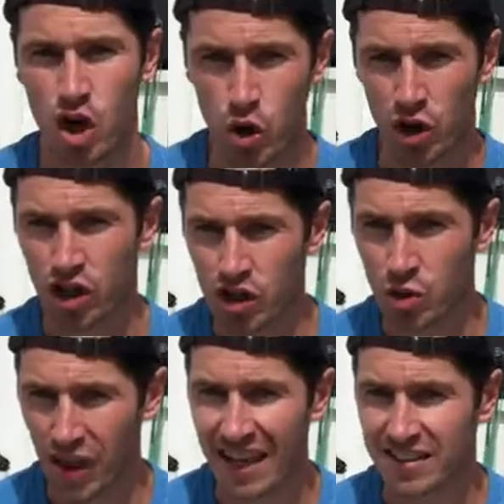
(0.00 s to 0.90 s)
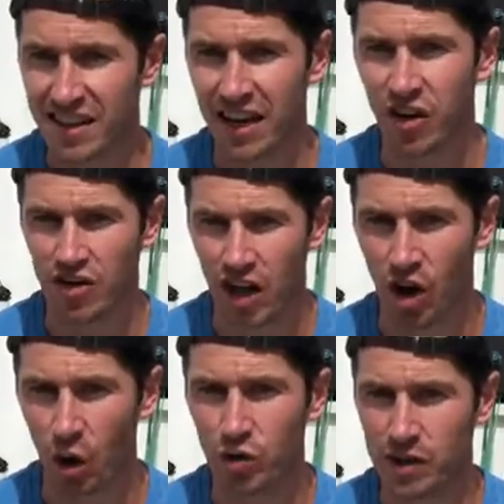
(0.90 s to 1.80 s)
who can do that standard that
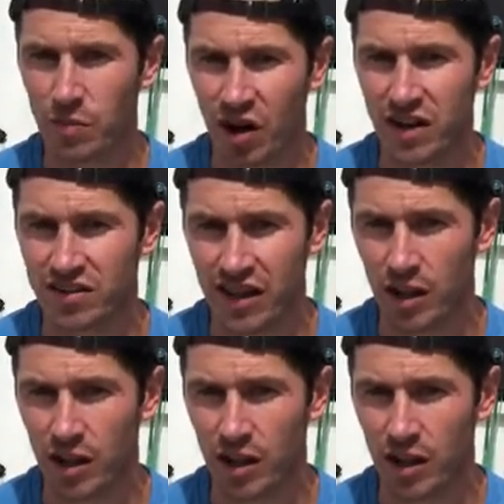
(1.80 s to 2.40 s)
only Marty St.